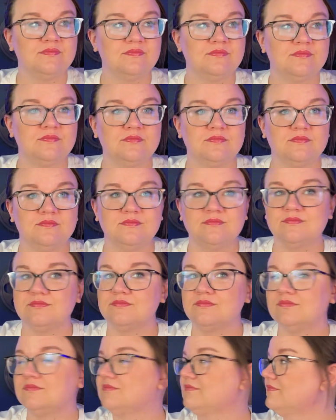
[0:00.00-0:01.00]

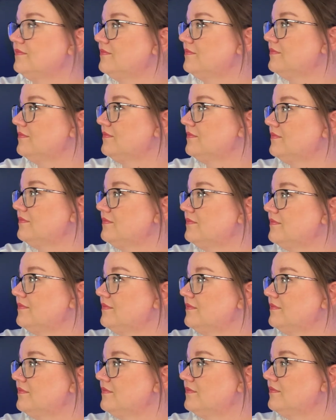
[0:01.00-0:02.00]

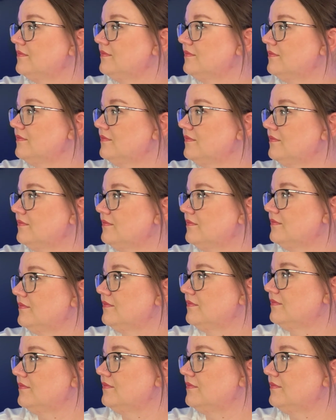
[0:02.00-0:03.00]

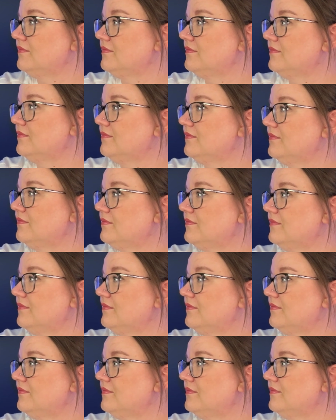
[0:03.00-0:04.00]

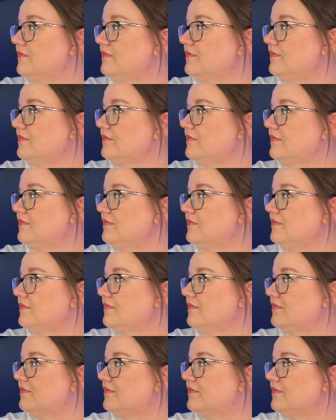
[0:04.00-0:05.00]

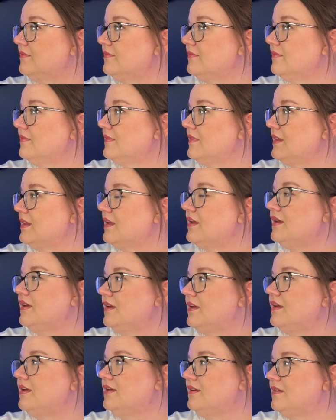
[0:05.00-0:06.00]

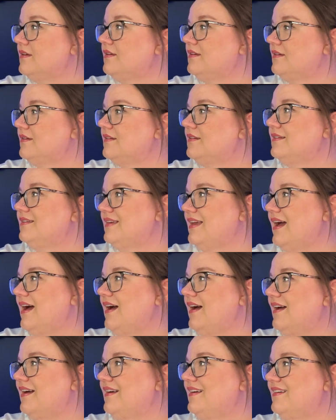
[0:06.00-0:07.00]

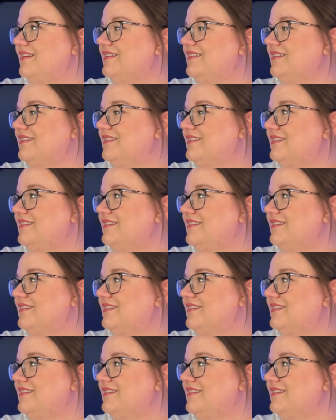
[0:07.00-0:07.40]
(silent)